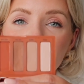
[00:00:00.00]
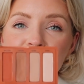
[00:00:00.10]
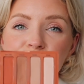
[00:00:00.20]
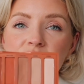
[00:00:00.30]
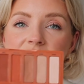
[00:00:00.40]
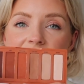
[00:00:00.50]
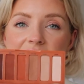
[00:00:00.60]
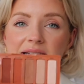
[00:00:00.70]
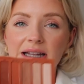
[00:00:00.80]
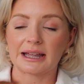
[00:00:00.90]
They're
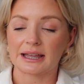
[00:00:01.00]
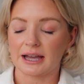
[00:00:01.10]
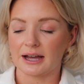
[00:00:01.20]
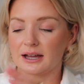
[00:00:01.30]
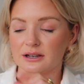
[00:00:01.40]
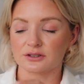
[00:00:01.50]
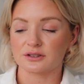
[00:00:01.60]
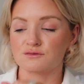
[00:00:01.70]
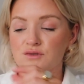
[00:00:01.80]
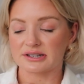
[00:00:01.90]
really like lots
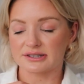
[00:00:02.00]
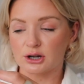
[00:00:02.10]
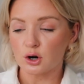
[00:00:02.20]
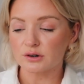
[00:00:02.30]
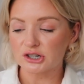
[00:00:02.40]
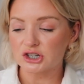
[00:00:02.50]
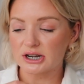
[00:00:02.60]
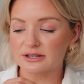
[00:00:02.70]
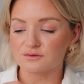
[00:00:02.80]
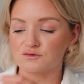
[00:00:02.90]
of rusty
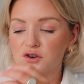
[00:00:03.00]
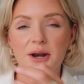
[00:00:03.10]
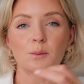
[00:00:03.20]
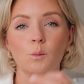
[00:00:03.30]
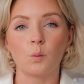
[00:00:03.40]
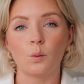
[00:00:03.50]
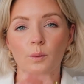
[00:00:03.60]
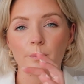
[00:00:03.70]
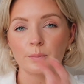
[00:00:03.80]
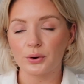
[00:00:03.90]
oranges and really
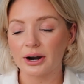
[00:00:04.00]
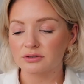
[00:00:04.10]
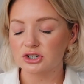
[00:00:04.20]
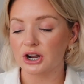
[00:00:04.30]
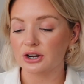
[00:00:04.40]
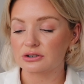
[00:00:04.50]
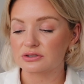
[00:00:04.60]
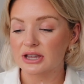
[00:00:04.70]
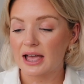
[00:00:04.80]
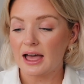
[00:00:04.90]
warm brown
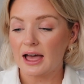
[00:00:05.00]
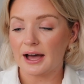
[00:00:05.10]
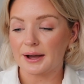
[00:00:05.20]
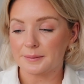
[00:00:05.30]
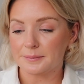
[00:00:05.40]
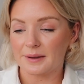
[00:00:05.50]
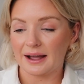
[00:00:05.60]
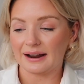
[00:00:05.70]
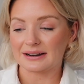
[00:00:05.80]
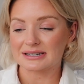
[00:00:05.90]
tones,
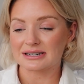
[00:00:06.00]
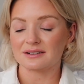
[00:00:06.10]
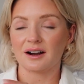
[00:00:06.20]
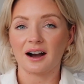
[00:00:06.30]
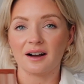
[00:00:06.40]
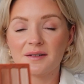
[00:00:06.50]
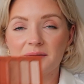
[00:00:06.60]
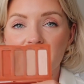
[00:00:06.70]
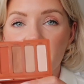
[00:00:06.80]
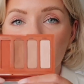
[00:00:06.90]
and
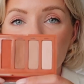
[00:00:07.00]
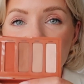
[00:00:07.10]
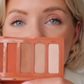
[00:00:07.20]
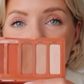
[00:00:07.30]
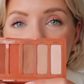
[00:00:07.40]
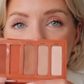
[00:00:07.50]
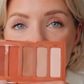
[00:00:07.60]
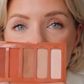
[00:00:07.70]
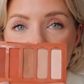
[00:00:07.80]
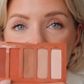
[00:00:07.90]
honestly,
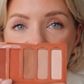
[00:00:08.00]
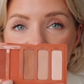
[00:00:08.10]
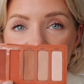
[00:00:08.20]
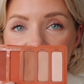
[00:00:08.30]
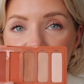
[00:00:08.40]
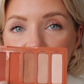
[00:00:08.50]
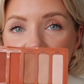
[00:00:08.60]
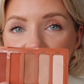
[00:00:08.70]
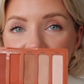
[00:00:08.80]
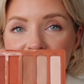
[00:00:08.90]
actually, you think these
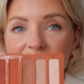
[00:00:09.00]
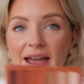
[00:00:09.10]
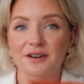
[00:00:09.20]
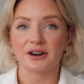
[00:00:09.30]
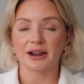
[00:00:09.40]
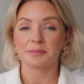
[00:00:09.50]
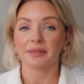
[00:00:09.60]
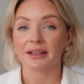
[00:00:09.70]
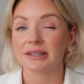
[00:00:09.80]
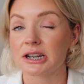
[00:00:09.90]
might look scary, but
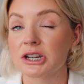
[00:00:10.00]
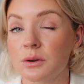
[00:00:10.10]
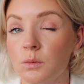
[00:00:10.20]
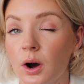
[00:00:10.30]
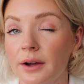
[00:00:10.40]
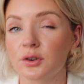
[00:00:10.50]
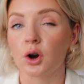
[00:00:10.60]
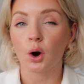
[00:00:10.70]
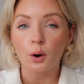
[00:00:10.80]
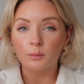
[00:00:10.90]
that's actually what I've
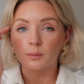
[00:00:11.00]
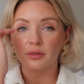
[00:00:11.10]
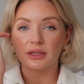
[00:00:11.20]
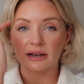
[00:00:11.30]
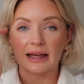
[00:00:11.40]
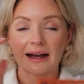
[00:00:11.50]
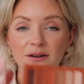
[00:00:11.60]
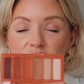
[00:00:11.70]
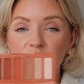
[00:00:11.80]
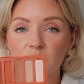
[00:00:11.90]
got on the
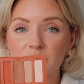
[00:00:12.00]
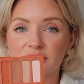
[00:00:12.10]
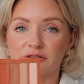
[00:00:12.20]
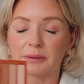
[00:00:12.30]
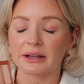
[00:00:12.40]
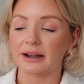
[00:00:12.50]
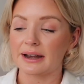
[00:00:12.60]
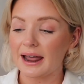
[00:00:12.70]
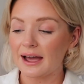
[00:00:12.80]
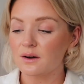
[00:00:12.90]
outer corners of my eye
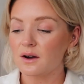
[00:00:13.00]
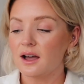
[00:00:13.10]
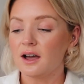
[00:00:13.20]
now.